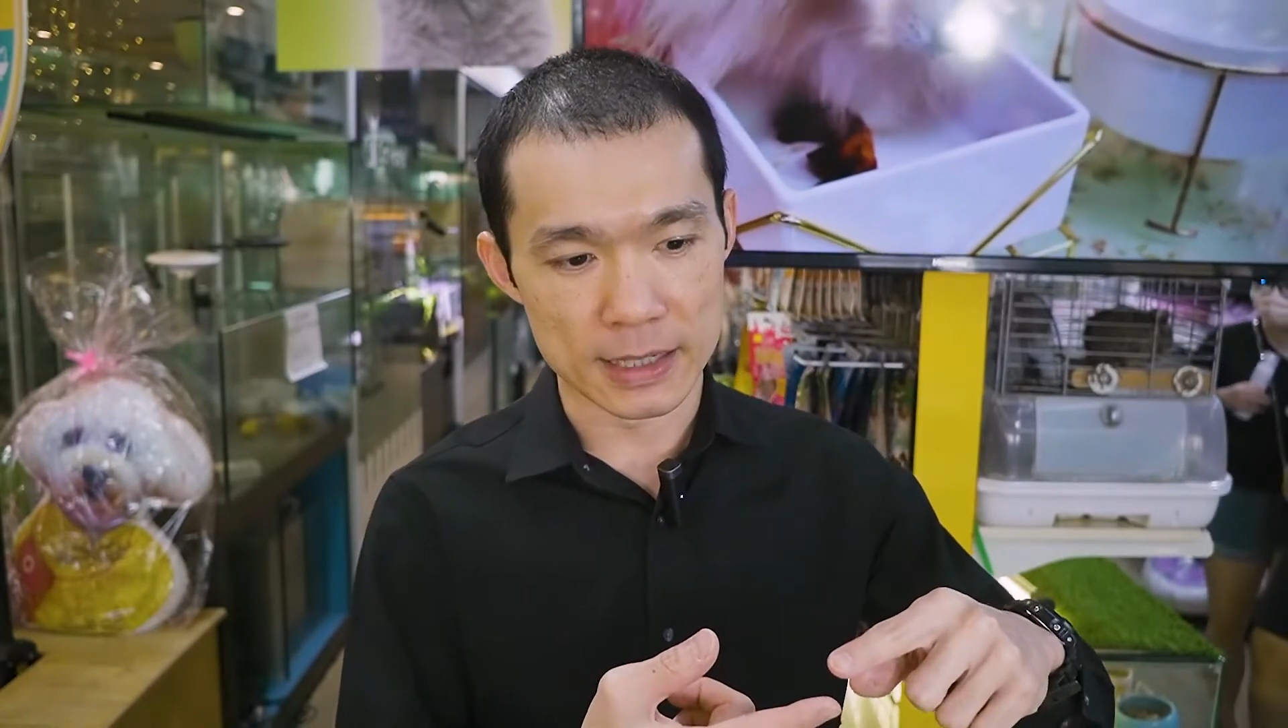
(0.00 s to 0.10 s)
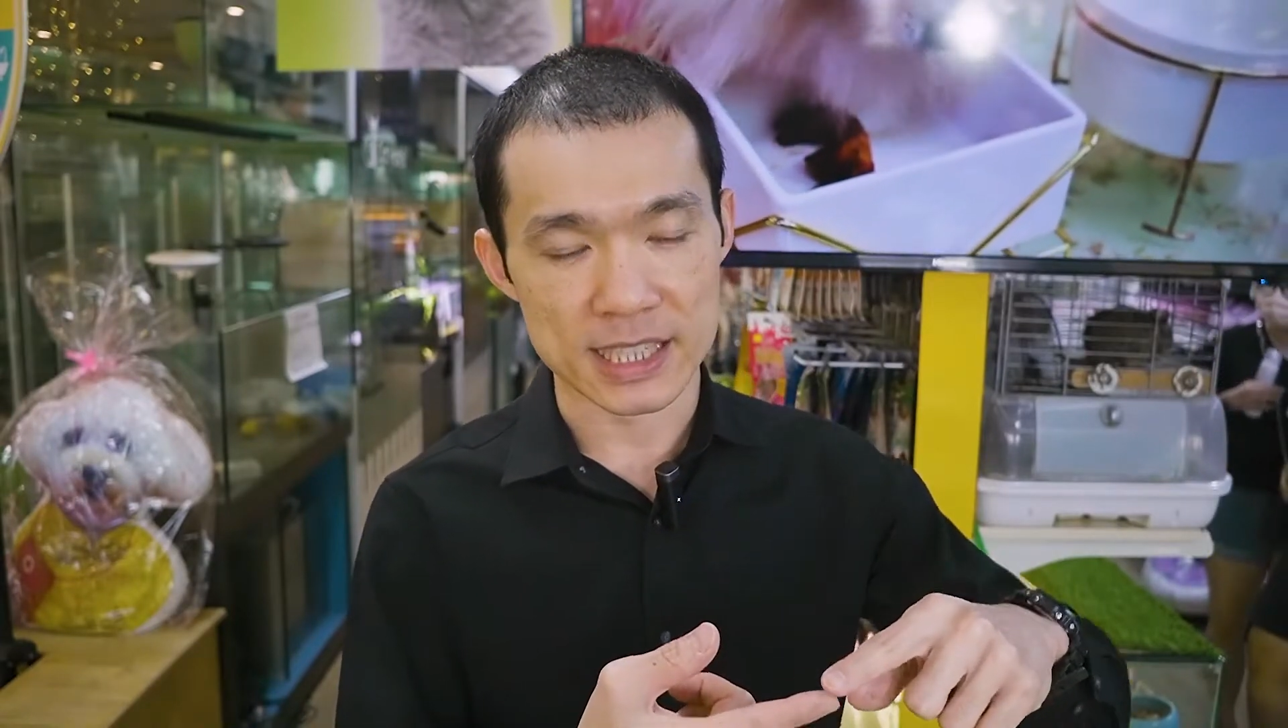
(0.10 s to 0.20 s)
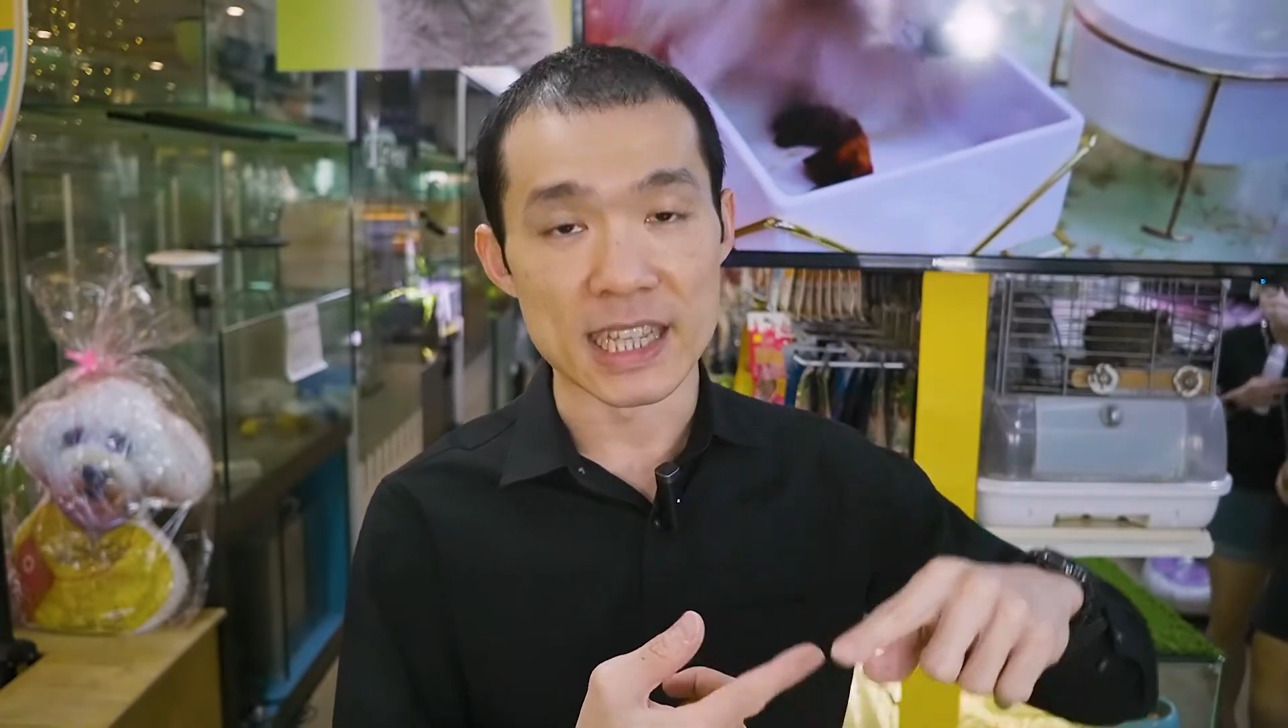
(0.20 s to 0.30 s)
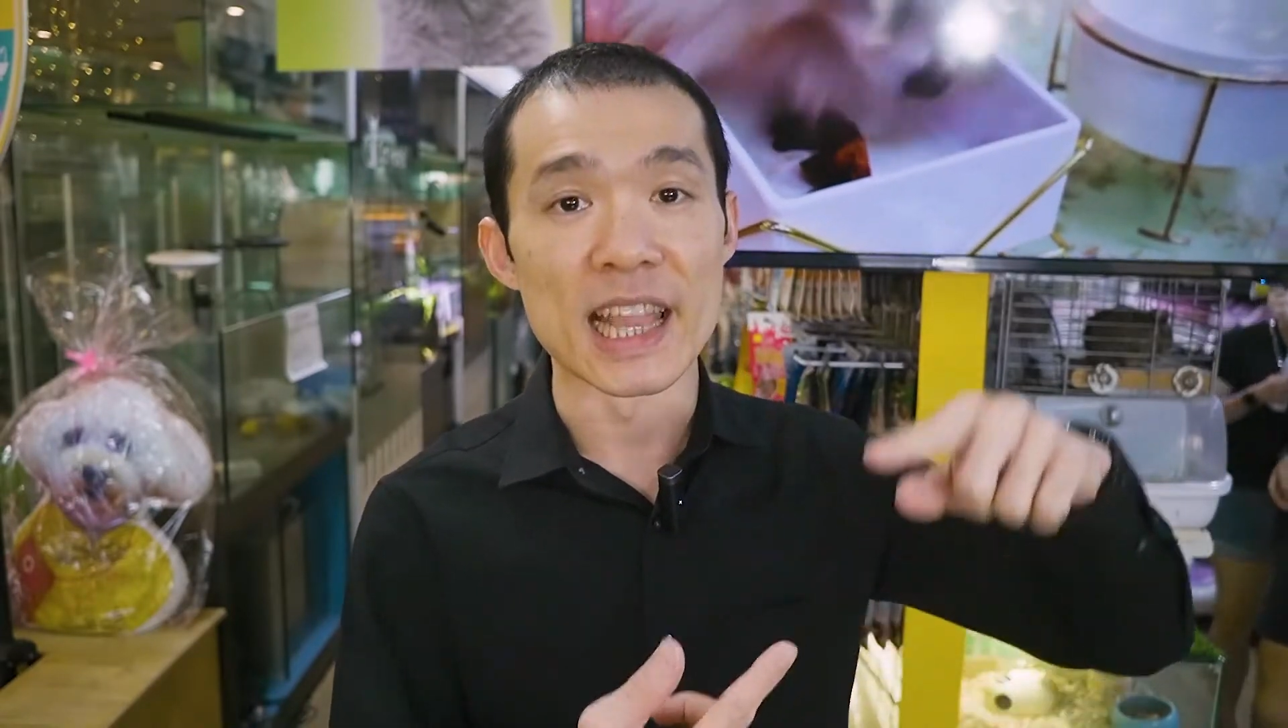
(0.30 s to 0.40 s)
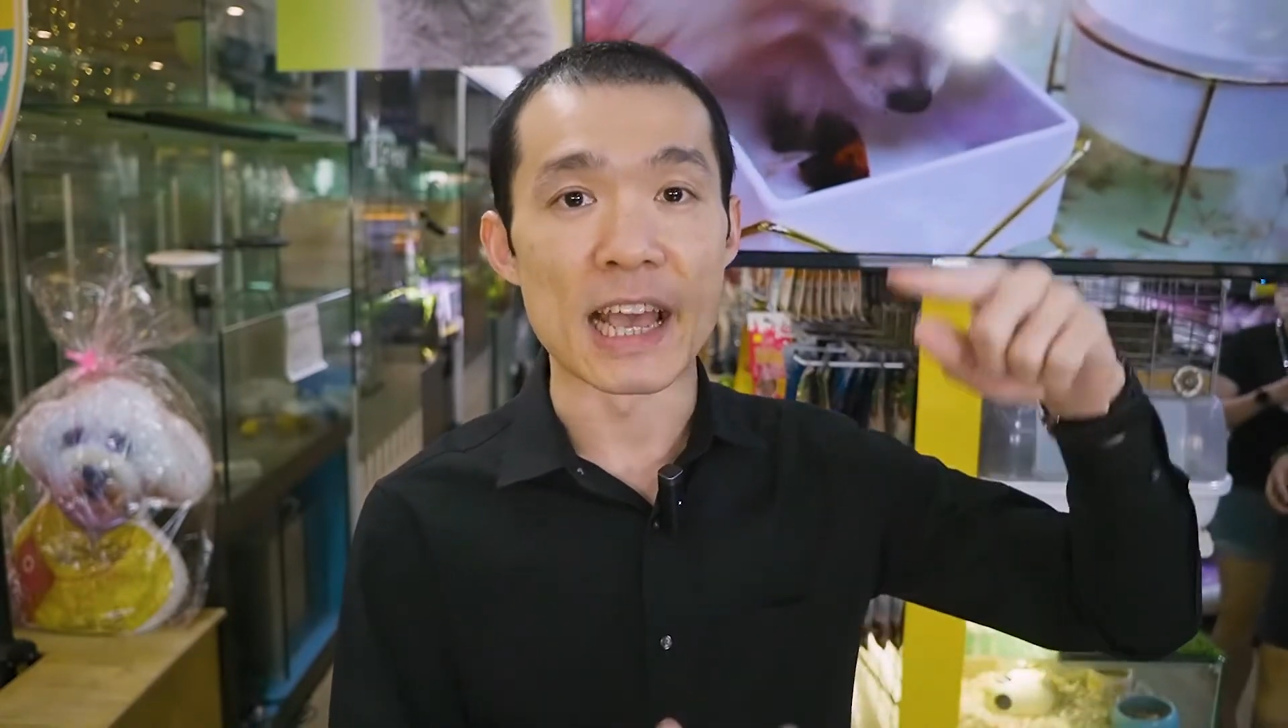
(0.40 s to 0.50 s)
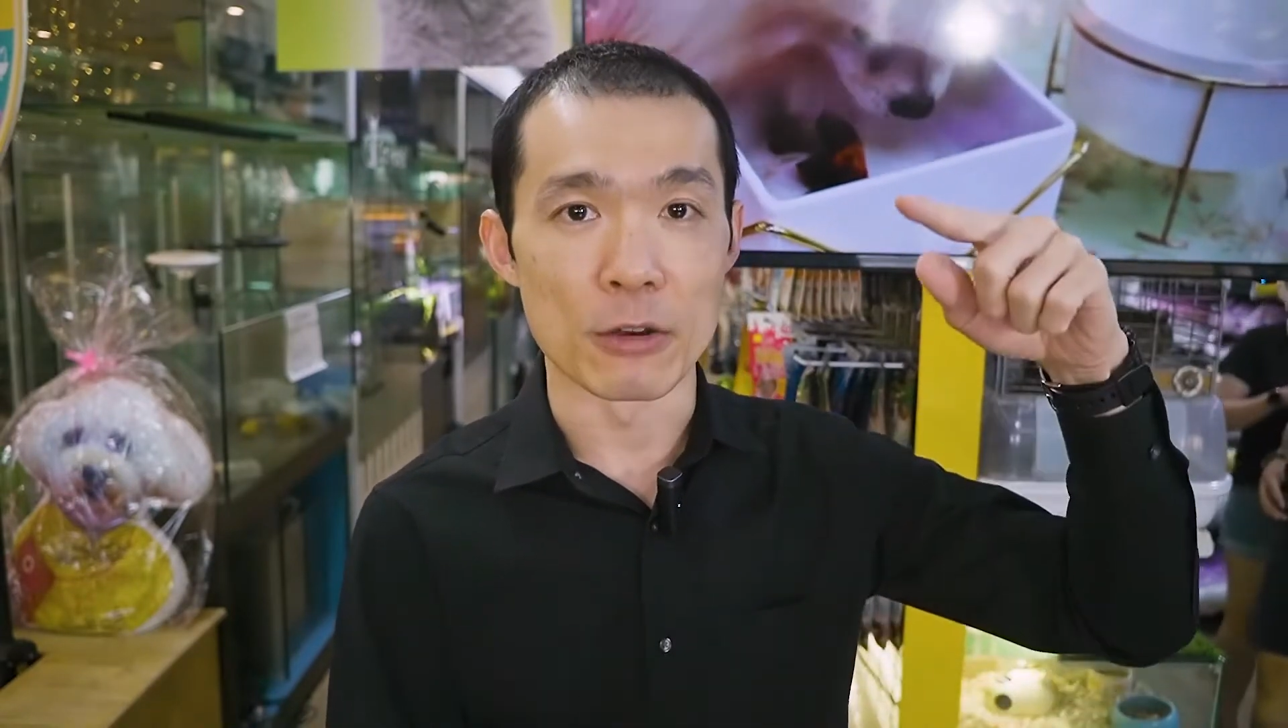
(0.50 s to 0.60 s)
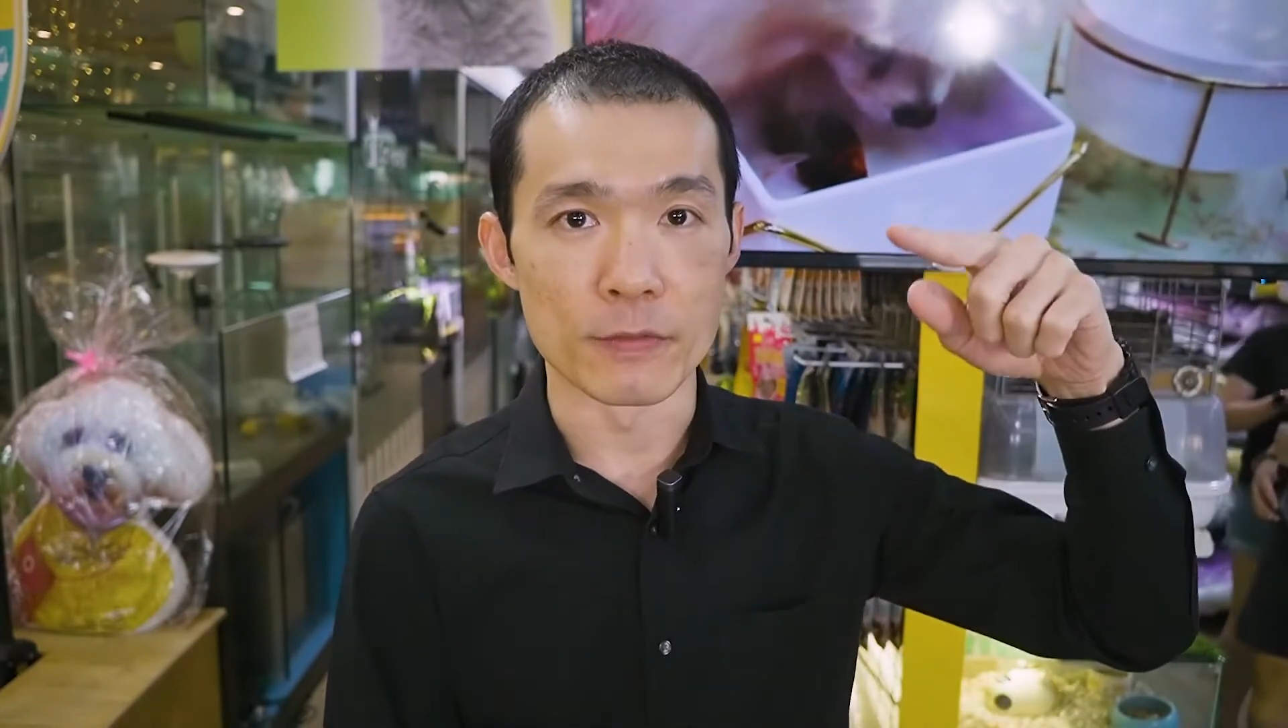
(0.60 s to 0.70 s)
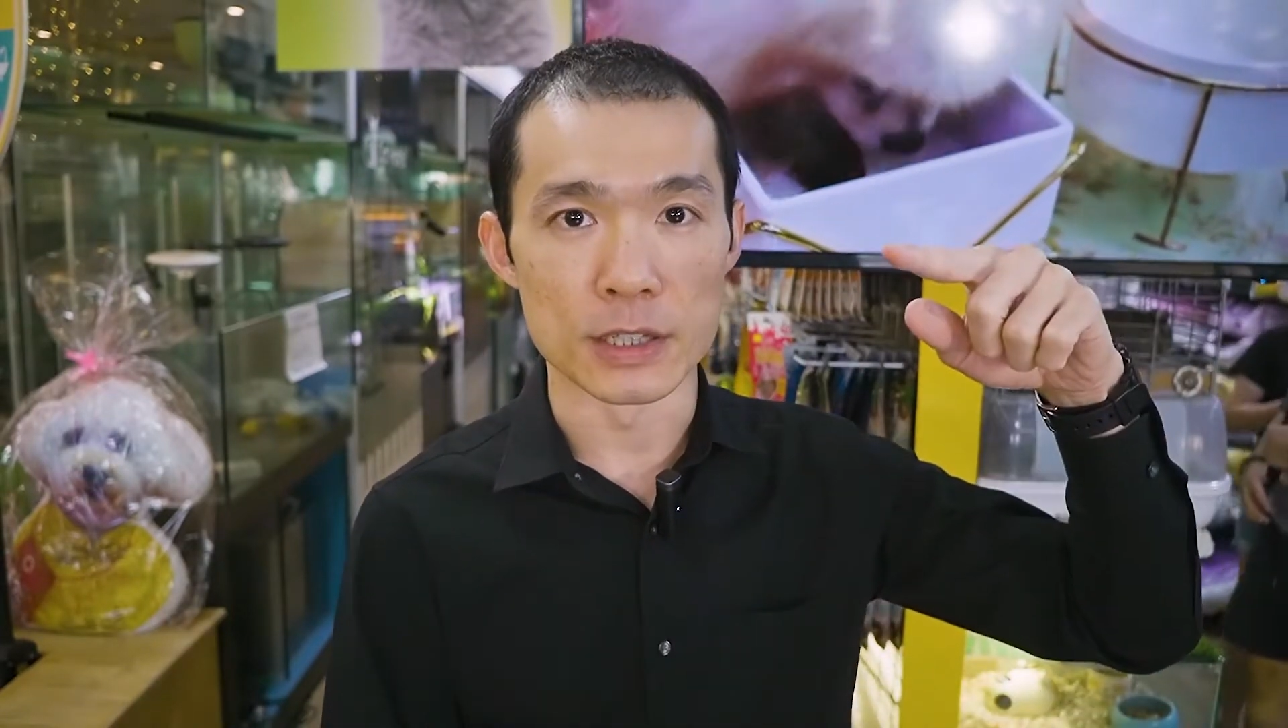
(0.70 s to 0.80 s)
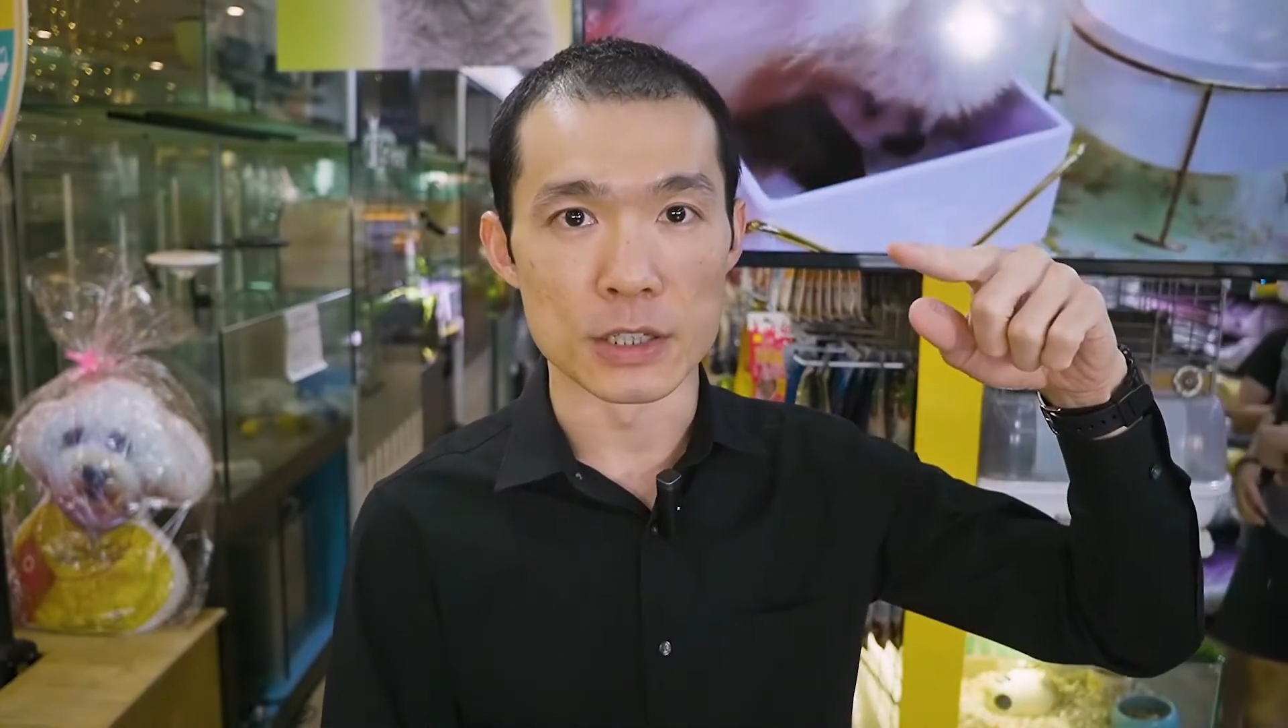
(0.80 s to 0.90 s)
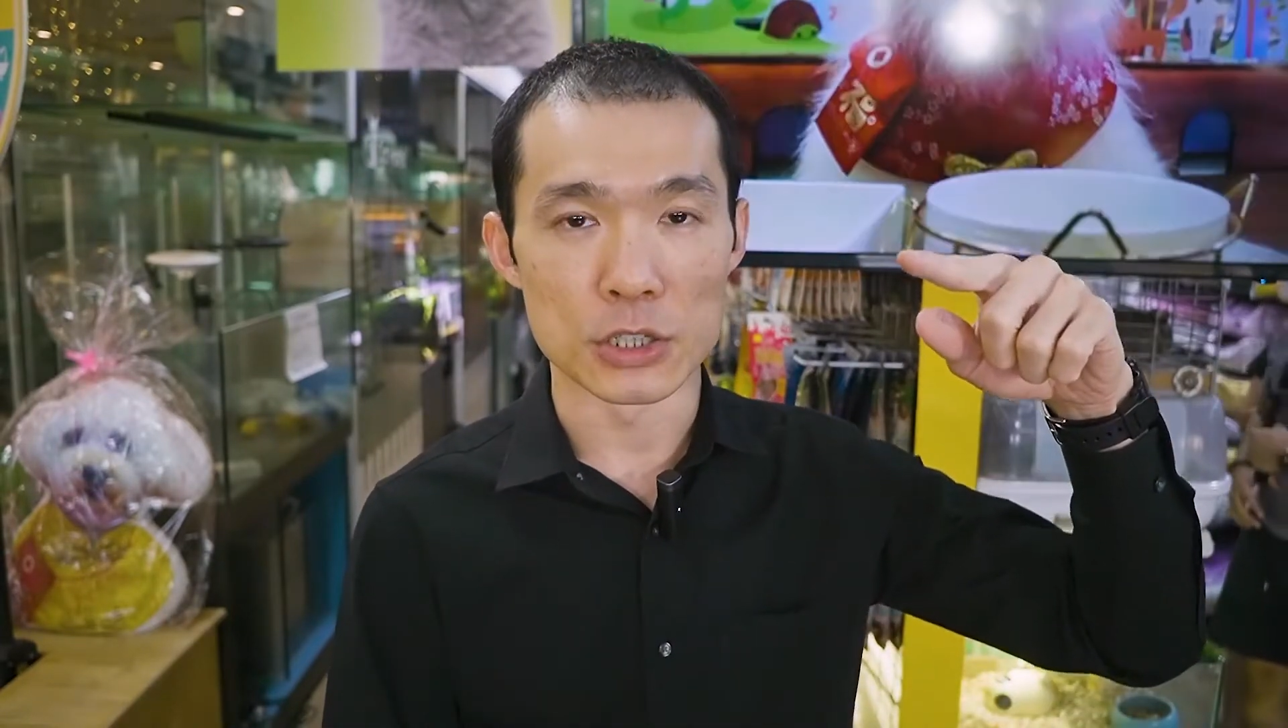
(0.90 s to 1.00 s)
certain length of it.